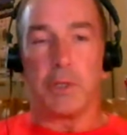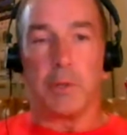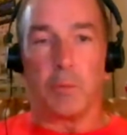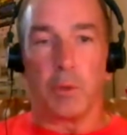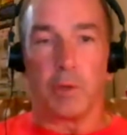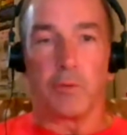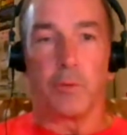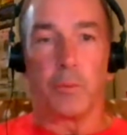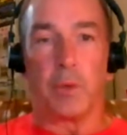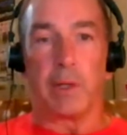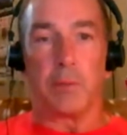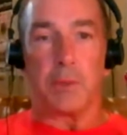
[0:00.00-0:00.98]
didn't work for
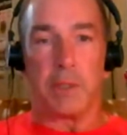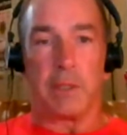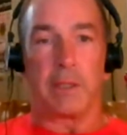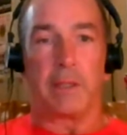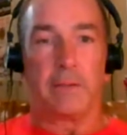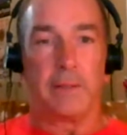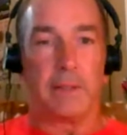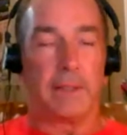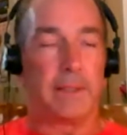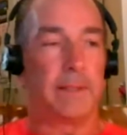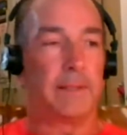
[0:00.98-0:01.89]
what I was hunting. And